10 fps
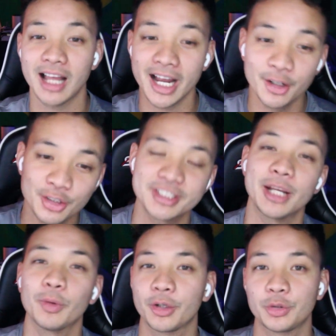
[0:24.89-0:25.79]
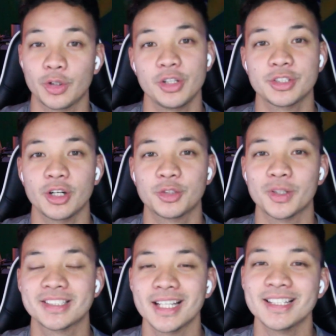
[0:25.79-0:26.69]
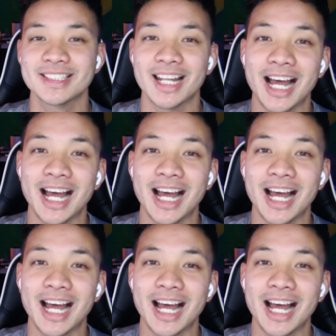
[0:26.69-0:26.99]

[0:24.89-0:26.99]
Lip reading: I understand what Quaternions are to a sense that